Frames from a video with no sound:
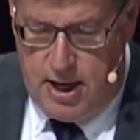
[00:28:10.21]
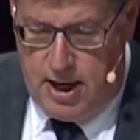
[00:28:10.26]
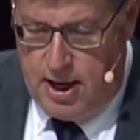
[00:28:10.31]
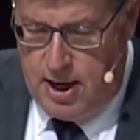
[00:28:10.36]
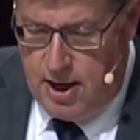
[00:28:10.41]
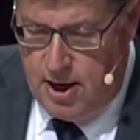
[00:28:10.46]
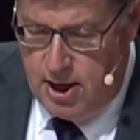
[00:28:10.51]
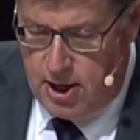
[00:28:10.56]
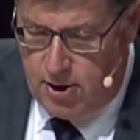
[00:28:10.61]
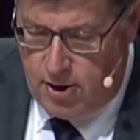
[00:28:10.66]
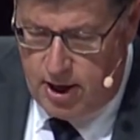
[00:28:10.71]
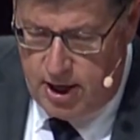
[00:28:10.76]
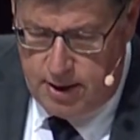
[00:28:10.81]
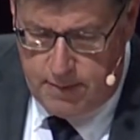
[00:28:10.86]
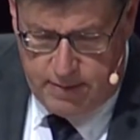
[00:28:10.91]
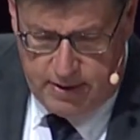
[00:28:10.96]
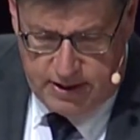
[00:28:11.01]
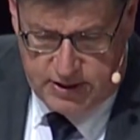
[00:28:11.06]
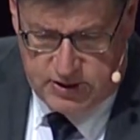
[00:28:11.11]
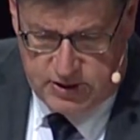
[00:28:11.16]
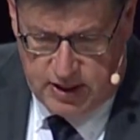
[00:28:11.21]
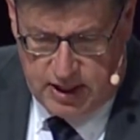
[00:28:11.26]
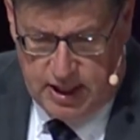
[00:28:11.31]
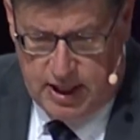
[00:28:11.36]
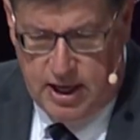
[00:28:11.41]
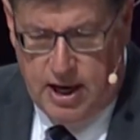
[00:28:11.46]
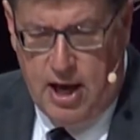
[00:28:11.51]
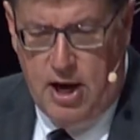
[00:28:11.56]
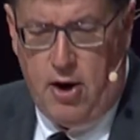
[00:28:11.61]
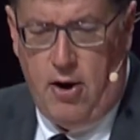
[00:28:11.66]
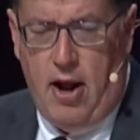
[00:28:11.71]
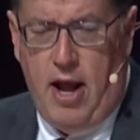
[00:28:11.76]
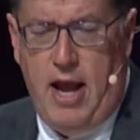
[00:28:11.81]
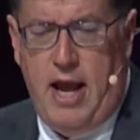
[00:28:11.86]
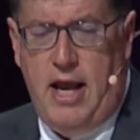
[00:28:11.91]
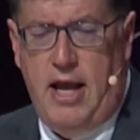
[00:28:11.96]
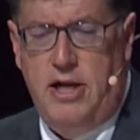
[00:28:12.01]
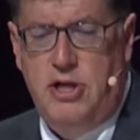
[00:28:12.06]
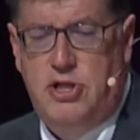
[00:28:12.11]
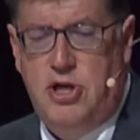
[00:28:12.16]
Uh, letter A, B, C. Letter
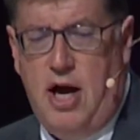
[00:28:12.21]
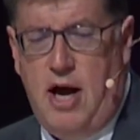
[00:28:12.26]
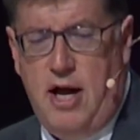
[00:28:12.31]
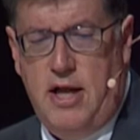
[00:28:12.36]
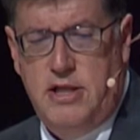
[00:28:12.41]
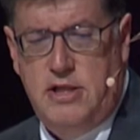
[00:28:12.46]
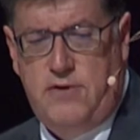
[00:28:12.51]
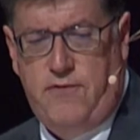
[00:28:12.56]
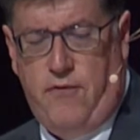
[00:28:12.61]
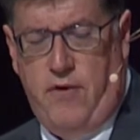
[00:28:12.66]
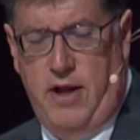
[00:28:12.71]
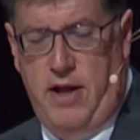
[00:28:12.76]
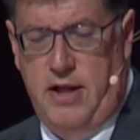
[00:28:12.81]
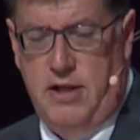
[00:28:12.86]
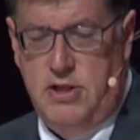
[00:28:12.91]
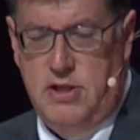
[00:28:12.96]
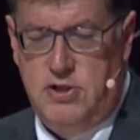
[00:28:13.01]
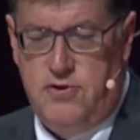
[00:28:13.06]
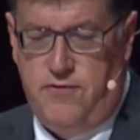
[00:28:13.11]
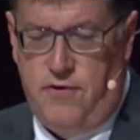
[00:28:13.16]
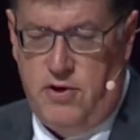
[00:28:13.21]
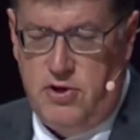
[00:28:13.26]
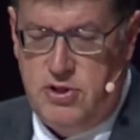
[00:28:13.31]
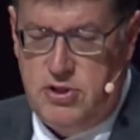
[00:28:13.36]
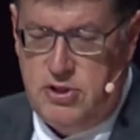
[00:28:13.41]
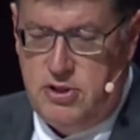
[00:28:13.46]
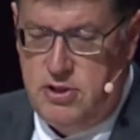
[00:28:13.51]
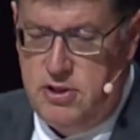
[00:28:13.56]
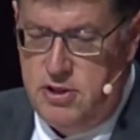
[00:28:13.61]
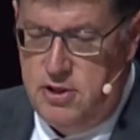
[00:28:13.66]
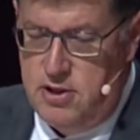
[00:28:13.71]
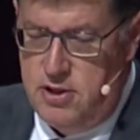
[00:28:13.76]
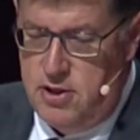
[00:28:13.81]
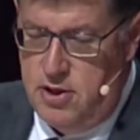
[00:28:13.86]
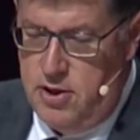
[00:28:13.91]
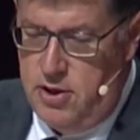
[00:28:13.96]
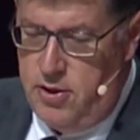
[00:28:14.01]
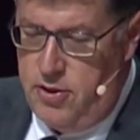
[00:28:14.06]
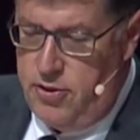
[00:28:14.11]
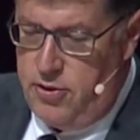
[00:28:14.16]
A, John's friends, verse
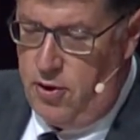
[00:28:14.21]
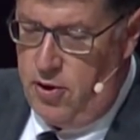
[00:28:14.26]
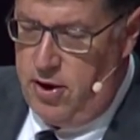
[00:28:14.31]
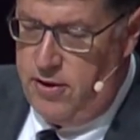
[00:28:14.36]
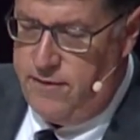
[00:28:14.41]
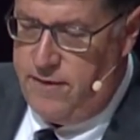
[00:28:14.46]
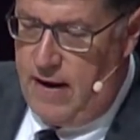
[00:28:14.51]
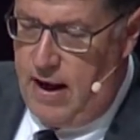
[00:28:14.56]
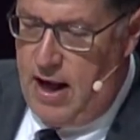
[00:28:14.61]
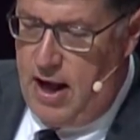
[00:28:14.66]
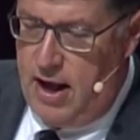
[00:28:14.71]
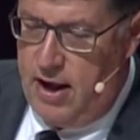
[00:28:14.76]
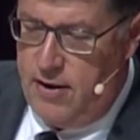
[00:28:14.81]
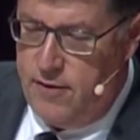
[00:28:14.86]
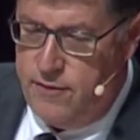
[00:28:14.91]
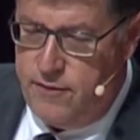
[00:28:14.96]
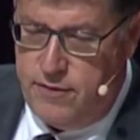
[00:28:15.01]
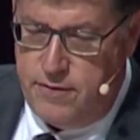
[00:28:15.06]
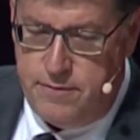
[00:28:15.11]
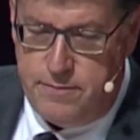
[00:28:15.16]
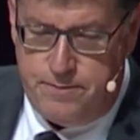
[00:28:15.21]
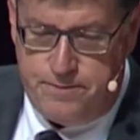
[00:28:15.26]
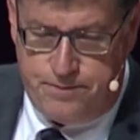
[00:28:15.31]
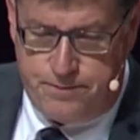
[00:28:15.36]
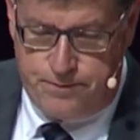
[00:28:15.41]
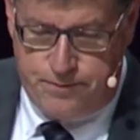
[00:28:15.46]
35.